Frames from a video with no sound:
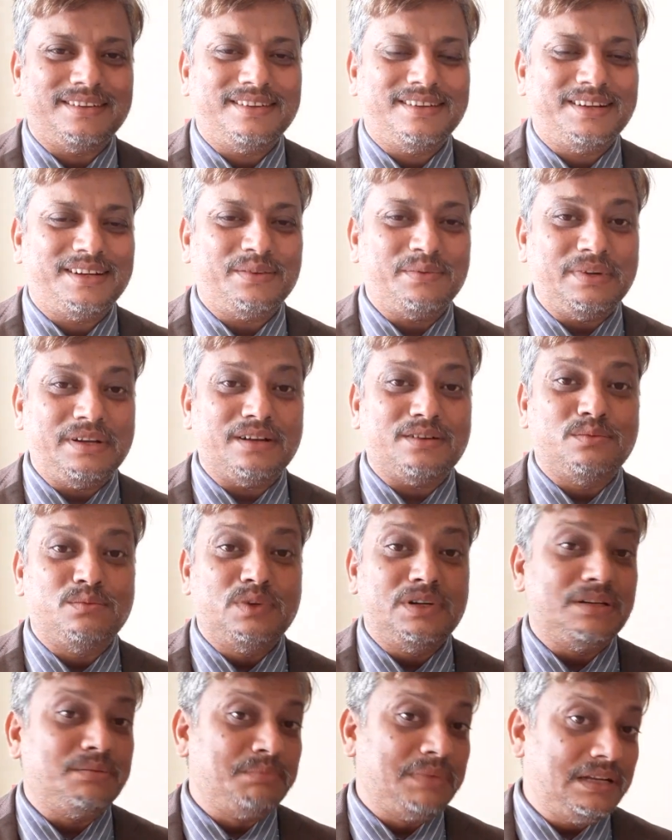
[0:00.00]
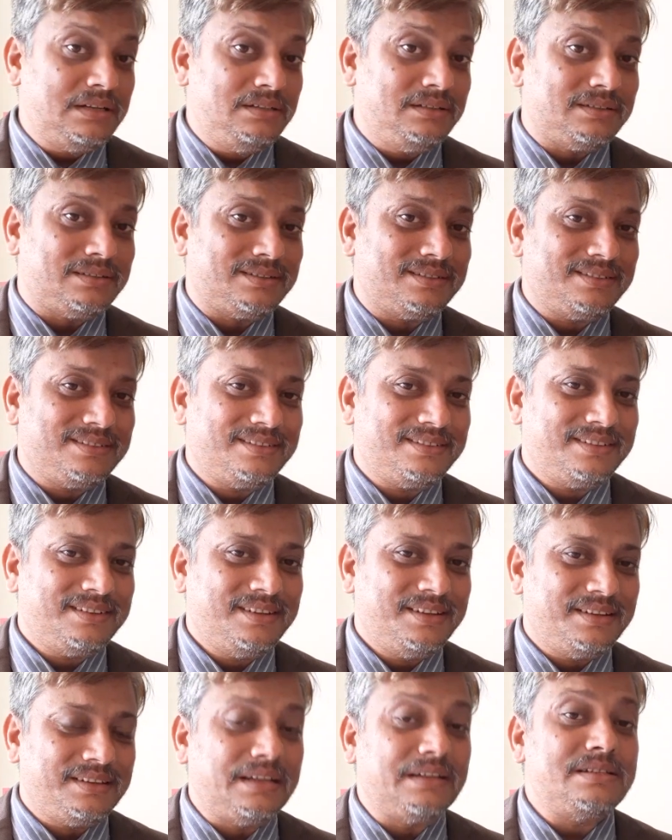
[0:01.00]
It will accumulate money.
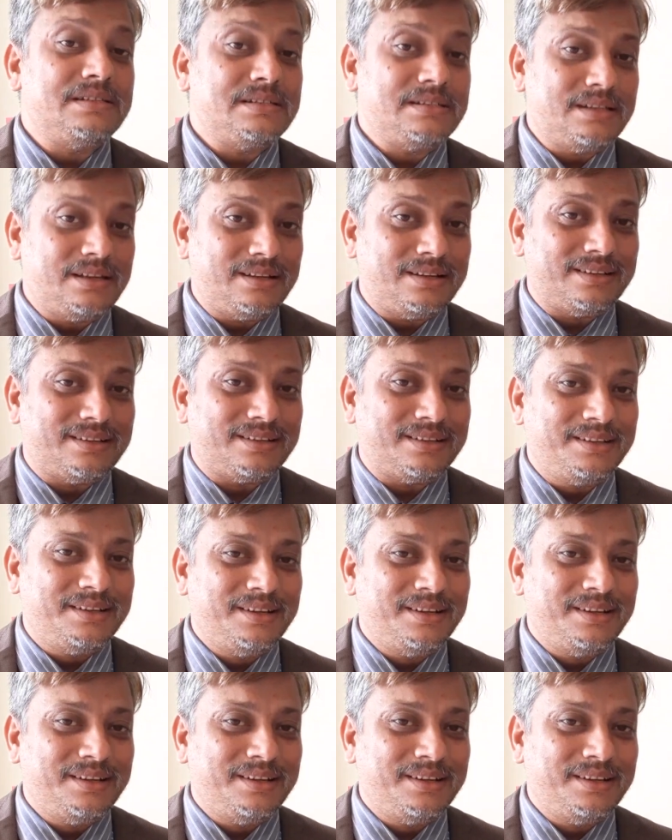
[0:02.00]
That is the